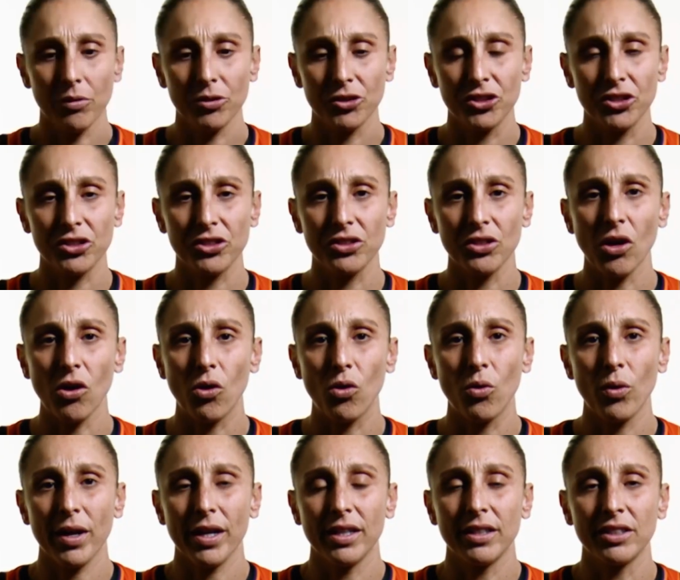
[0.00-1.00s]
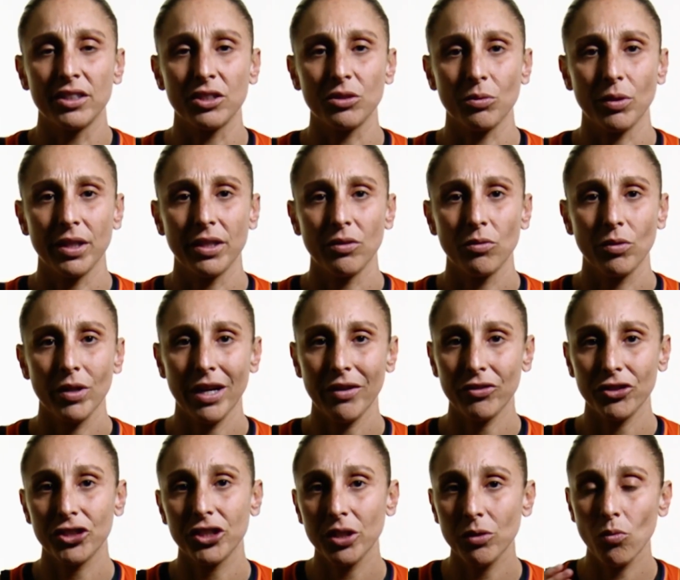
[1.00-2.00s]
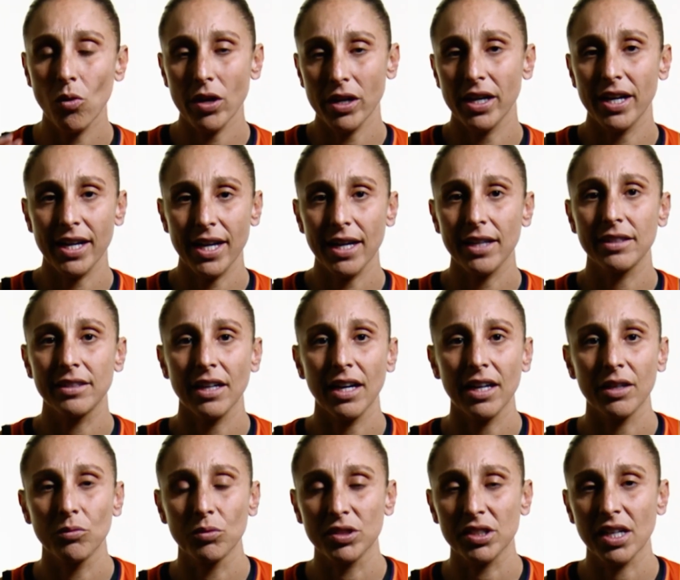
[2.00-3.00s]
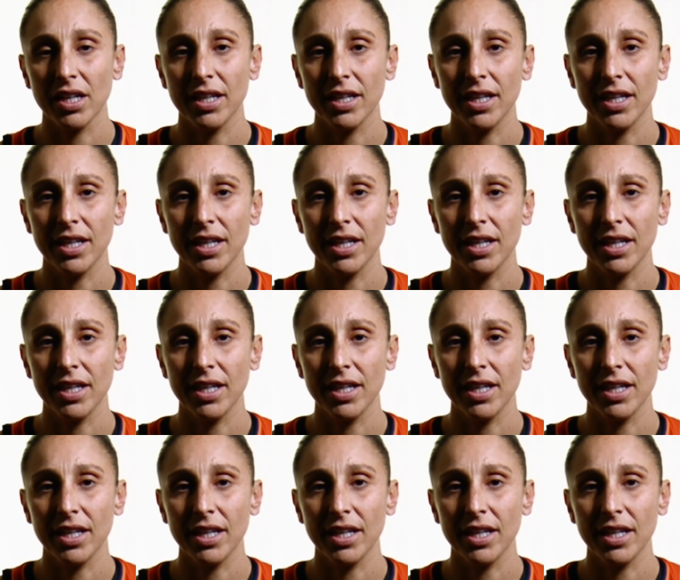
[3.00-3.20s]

There was just no quit in Swin. Whatever she wanted to get done was